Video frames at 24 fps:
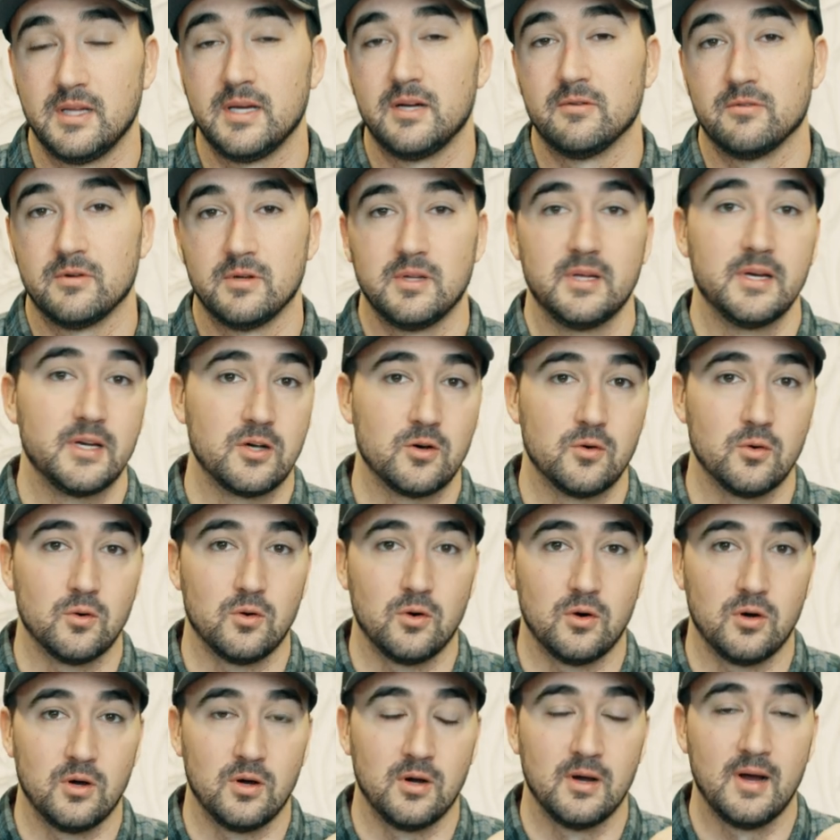really
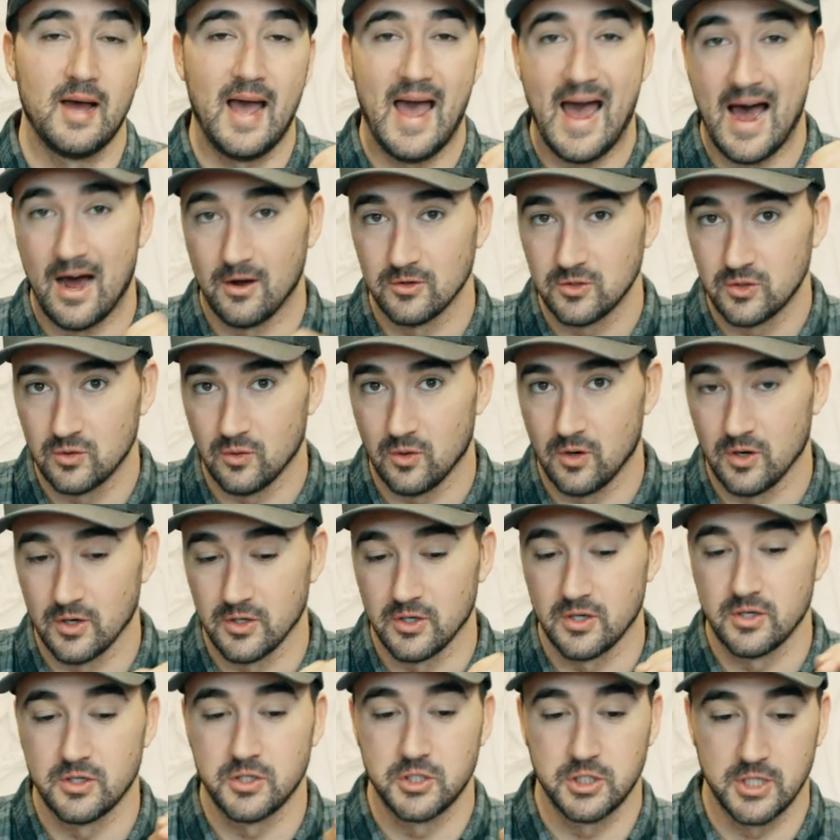cool
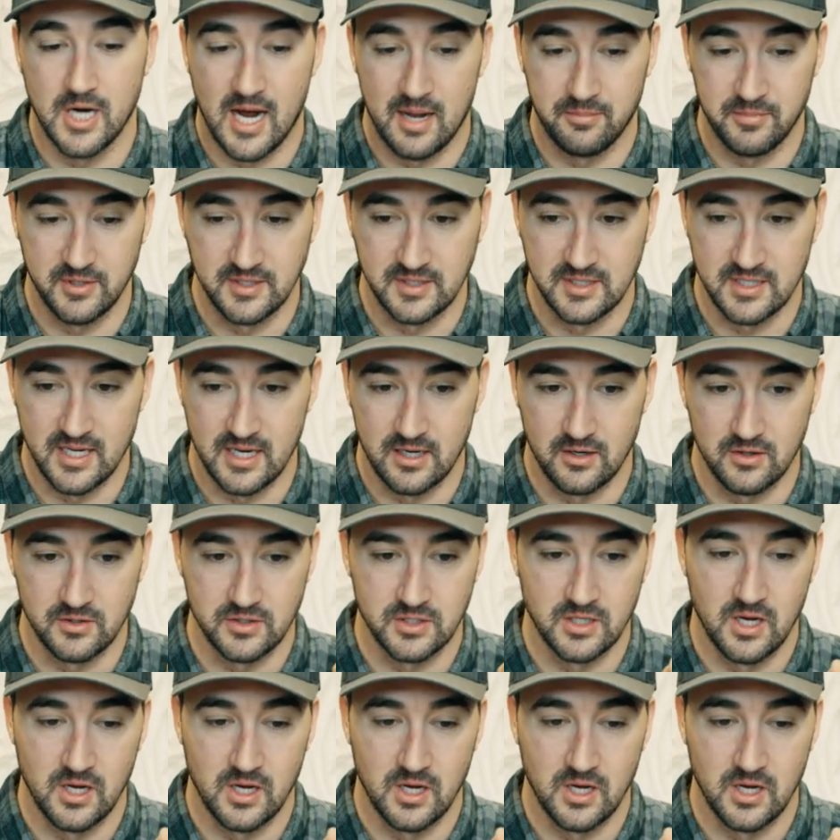outdoor shopping centers.